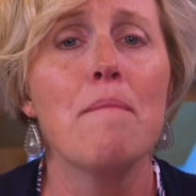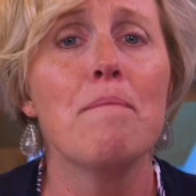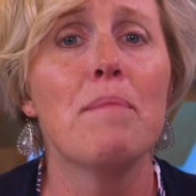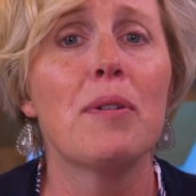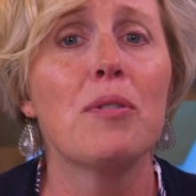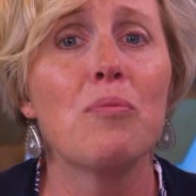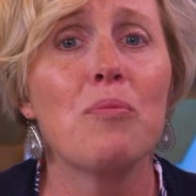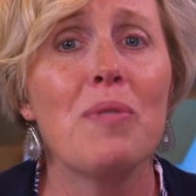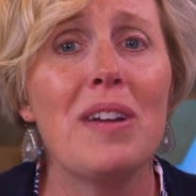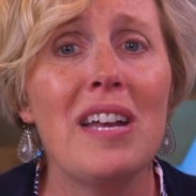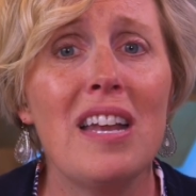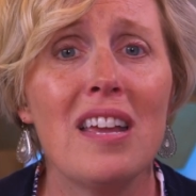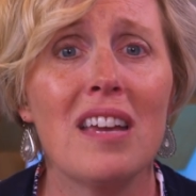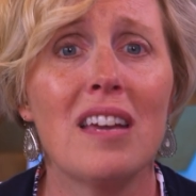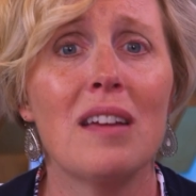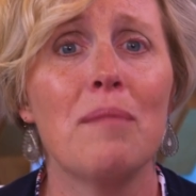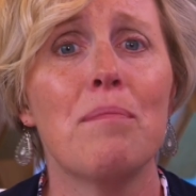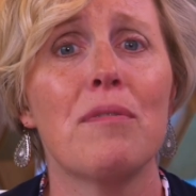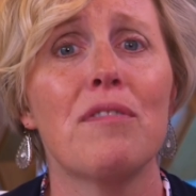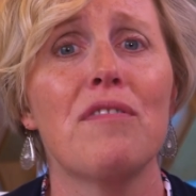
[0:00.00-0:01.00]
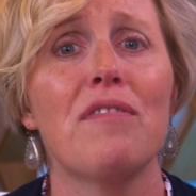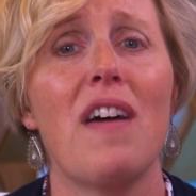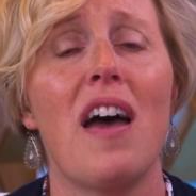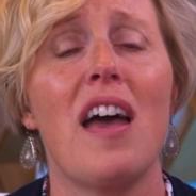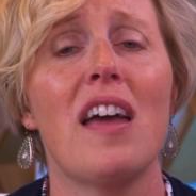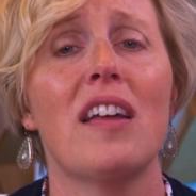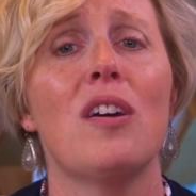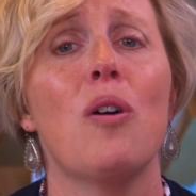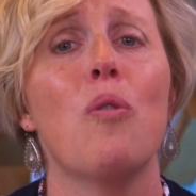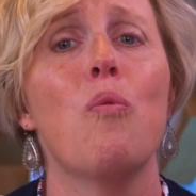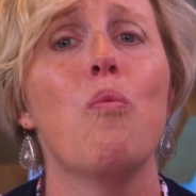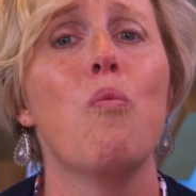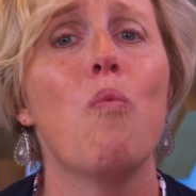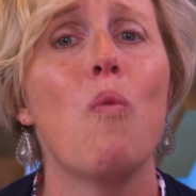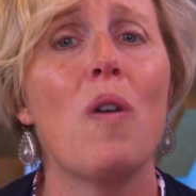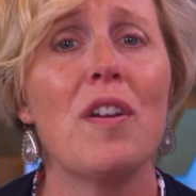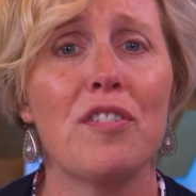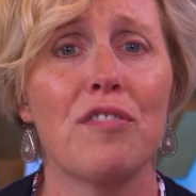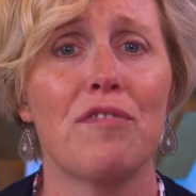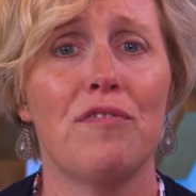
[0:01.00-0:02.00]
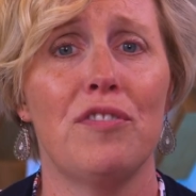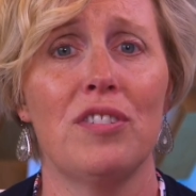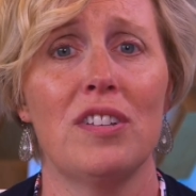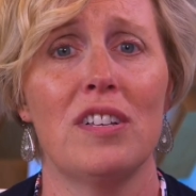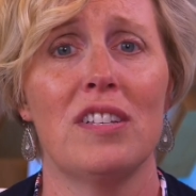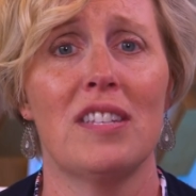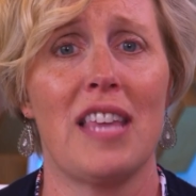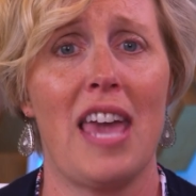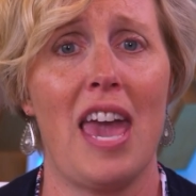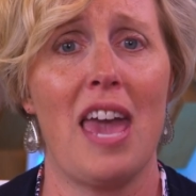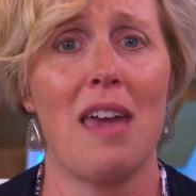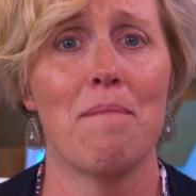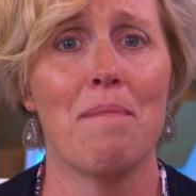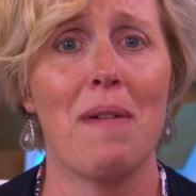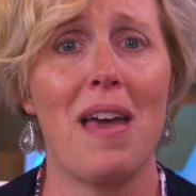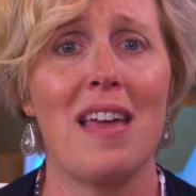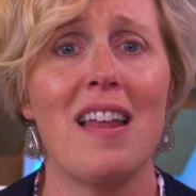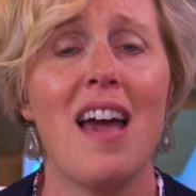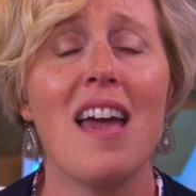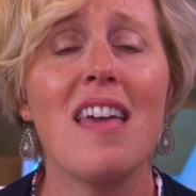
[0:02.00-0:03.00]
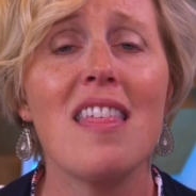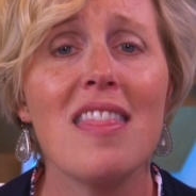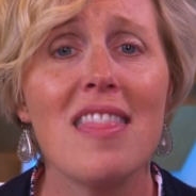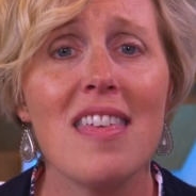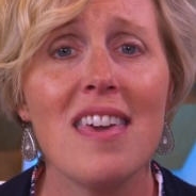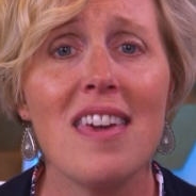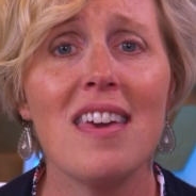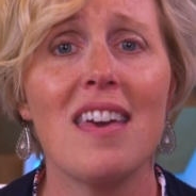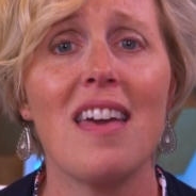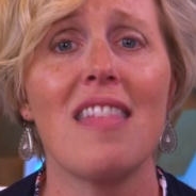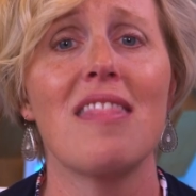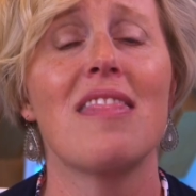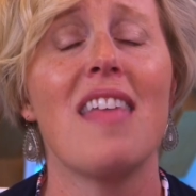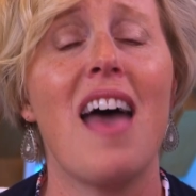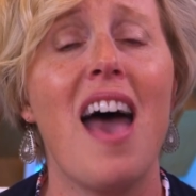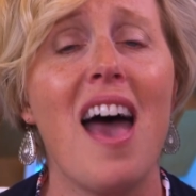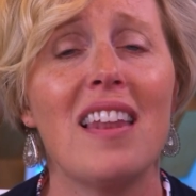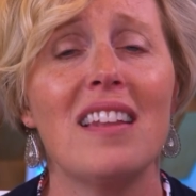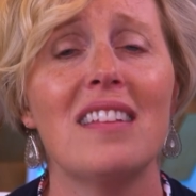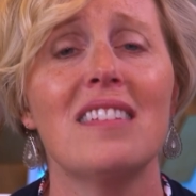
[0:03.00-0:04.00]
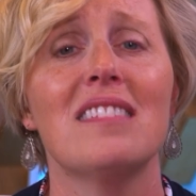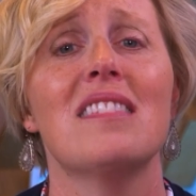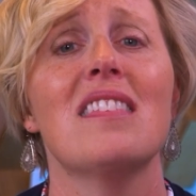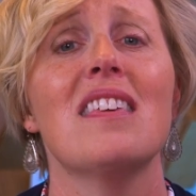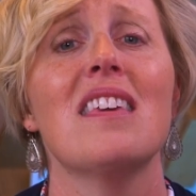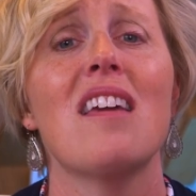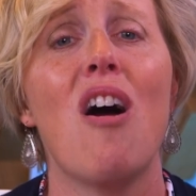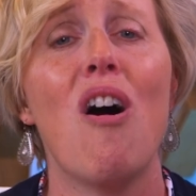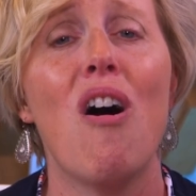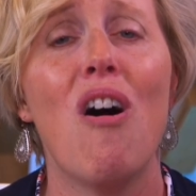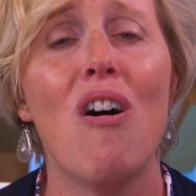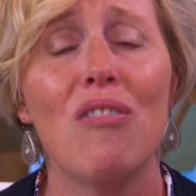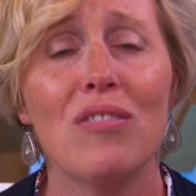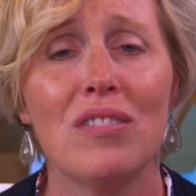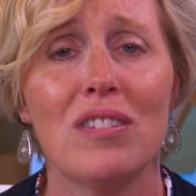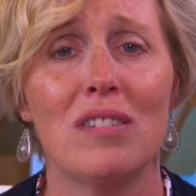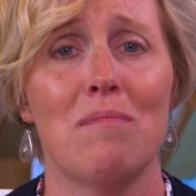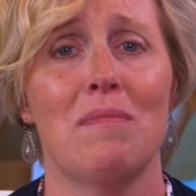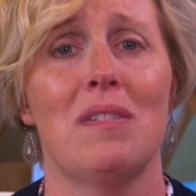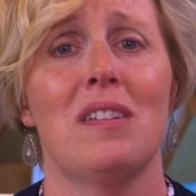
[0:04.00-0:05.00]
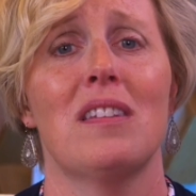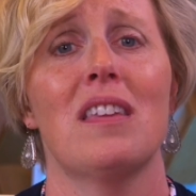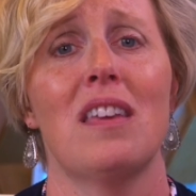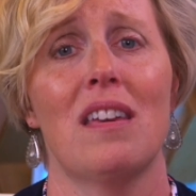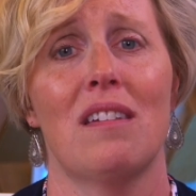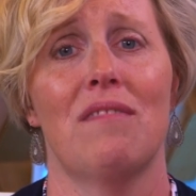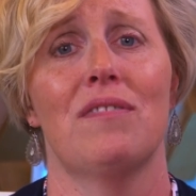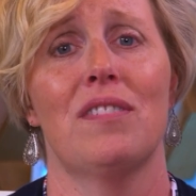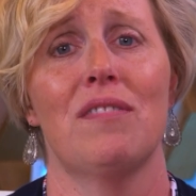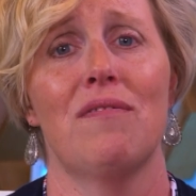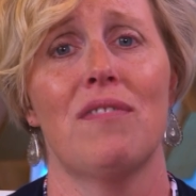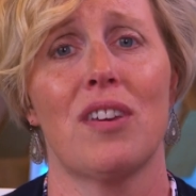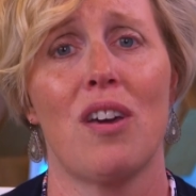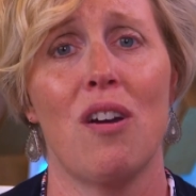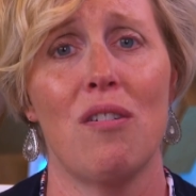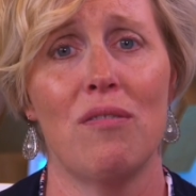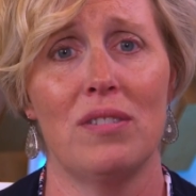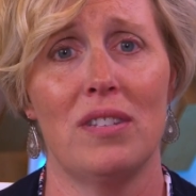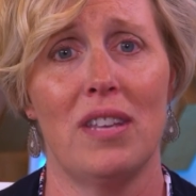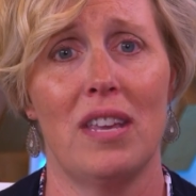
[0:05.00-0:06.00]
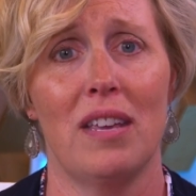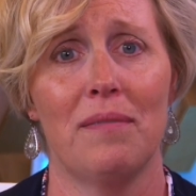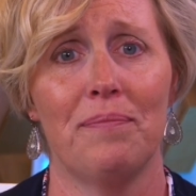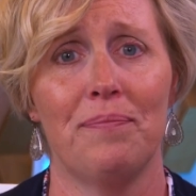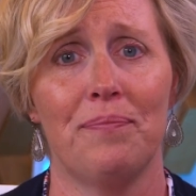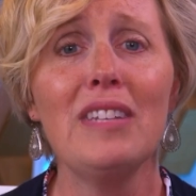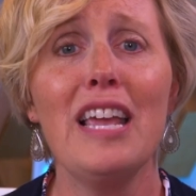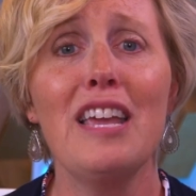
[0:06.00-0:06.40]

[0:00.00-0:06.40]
But reading can provide a wonderful escape, and I think that is the ultimate gift of the cozy.